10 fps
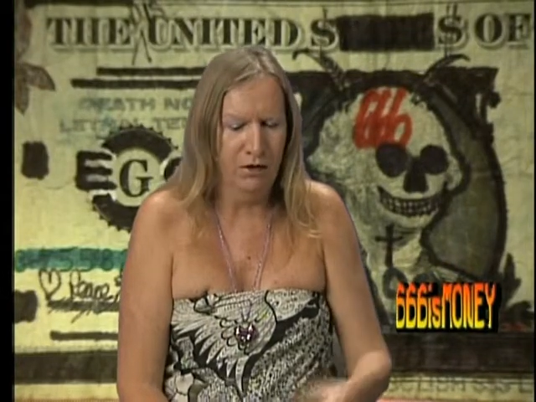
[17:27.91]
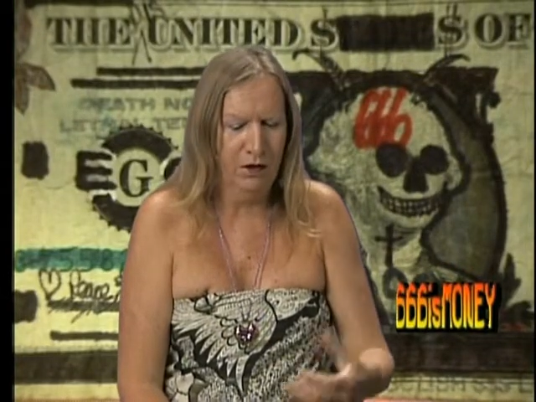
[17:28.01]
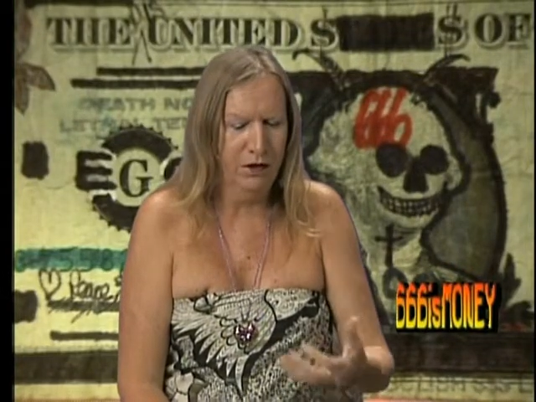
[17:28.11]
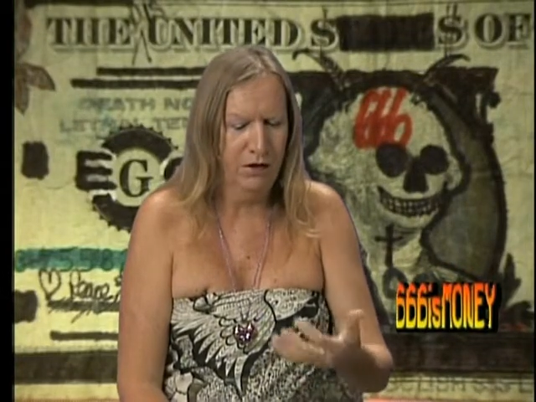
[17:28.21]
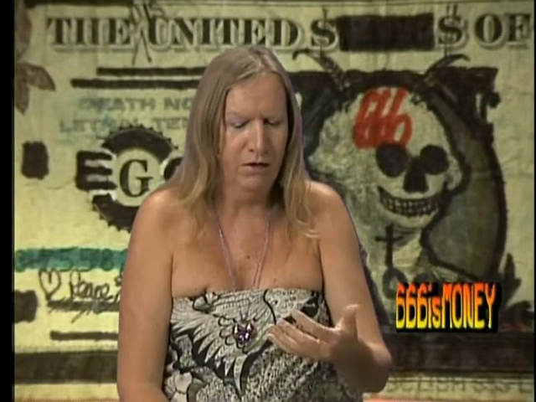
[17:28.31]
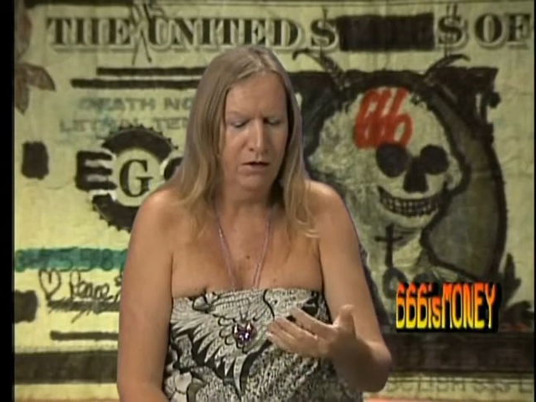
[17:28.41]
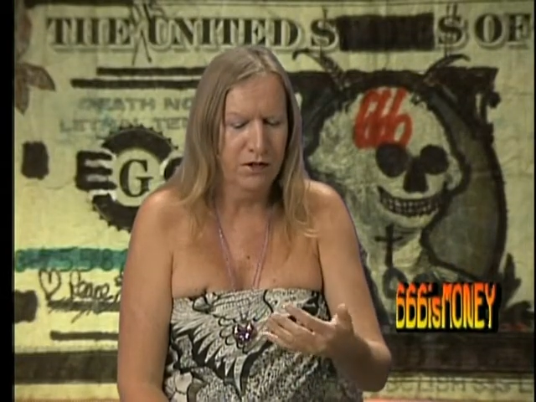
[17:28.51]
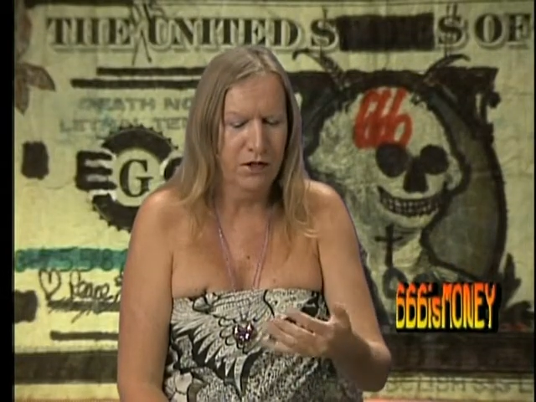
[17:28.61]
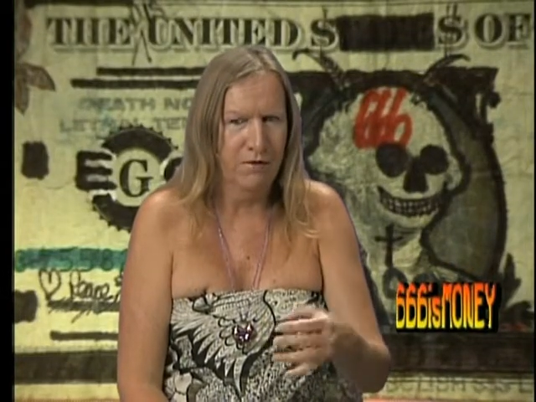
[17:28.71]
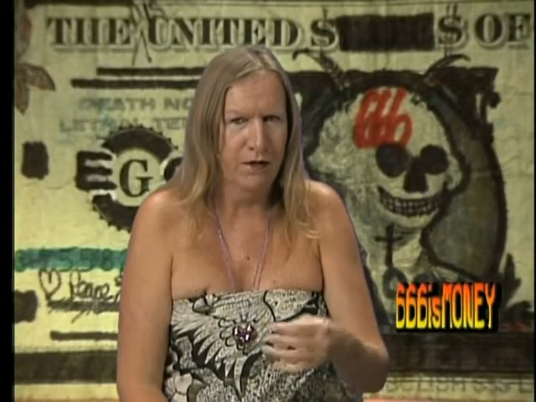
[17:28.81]
looking at all this
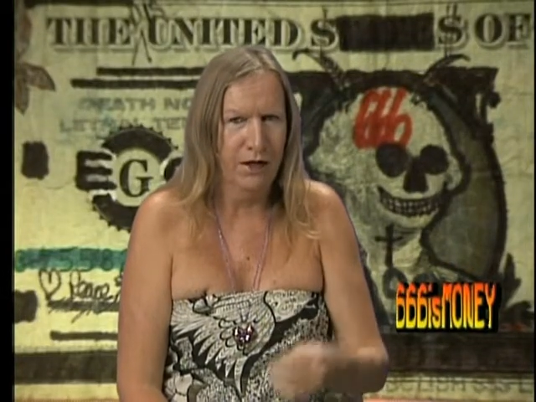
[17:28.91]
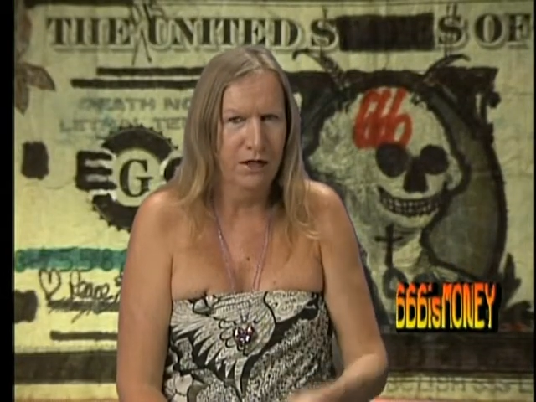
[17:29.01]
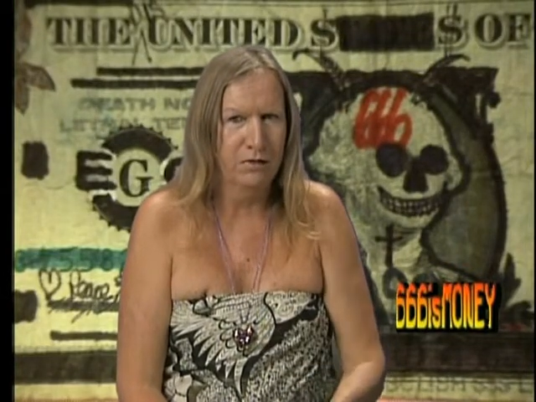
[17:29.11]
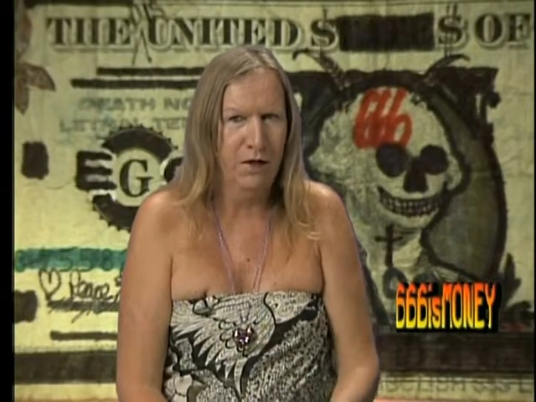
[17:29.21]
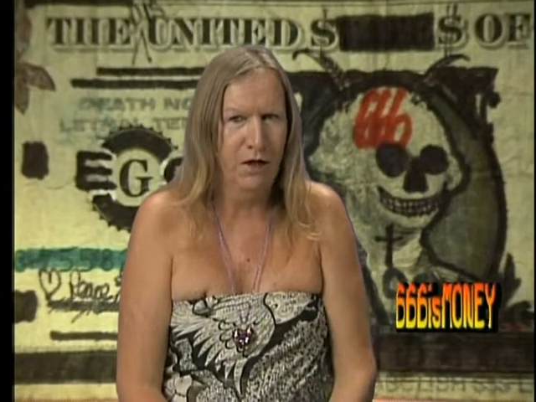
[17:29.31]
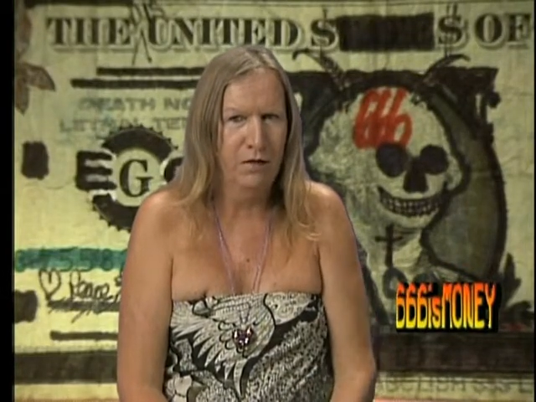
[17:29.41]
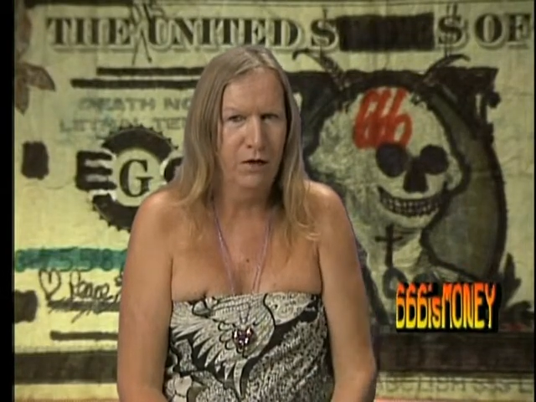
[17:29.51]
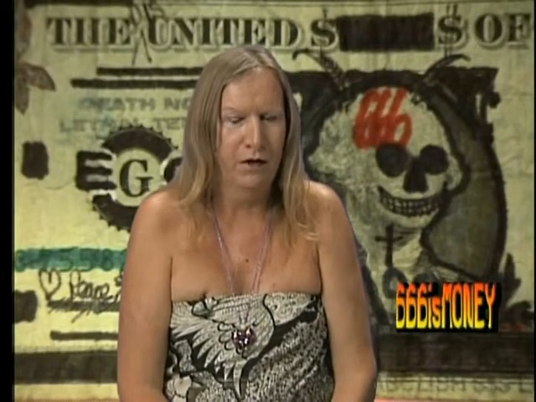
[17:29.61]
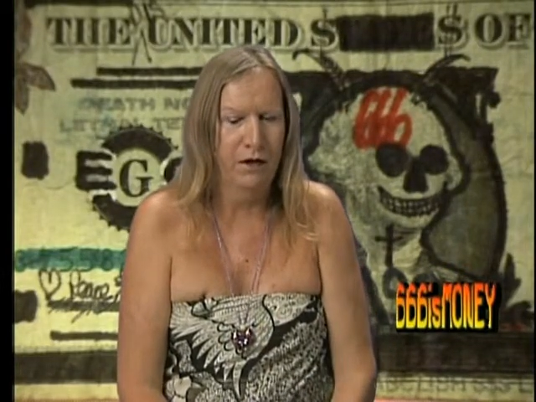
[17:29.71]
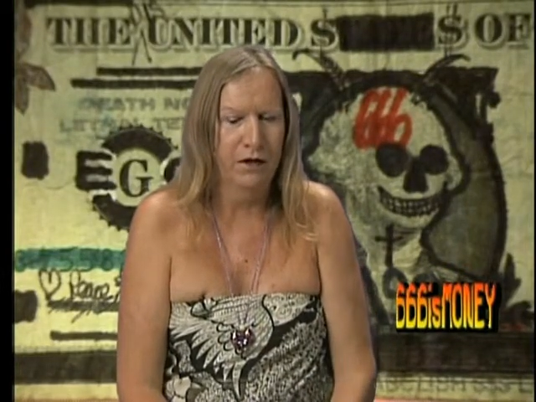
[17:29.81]
stuff that has palm
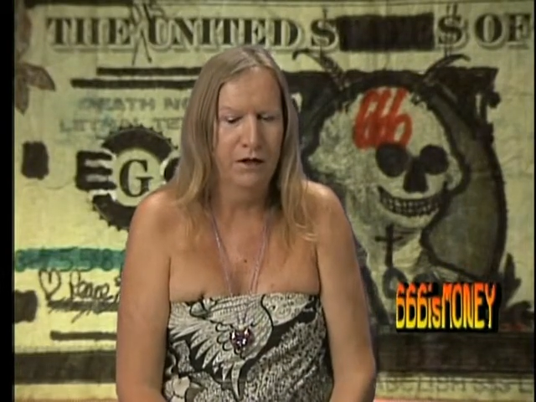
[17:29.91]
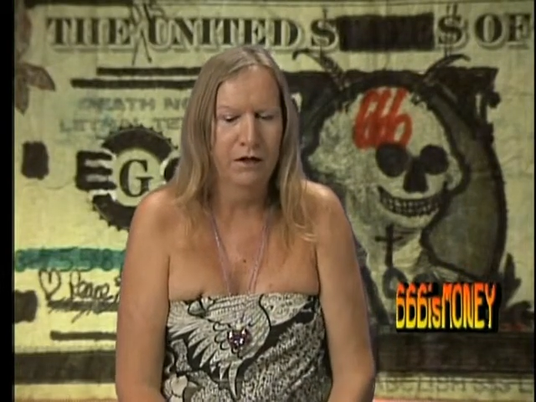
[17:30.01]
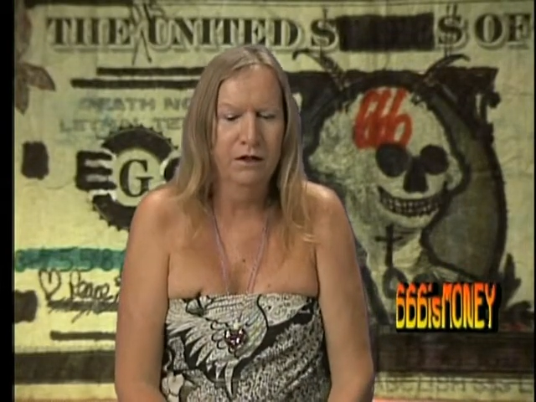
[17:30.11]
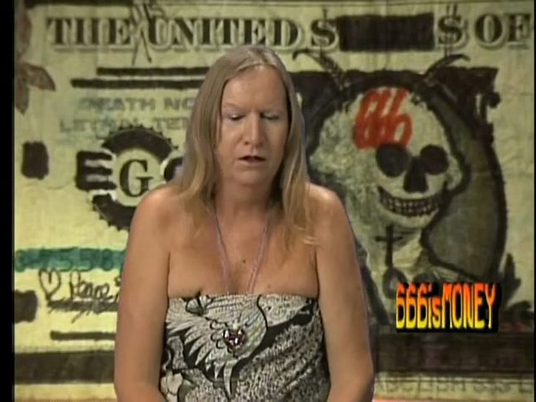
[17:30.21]
oil in it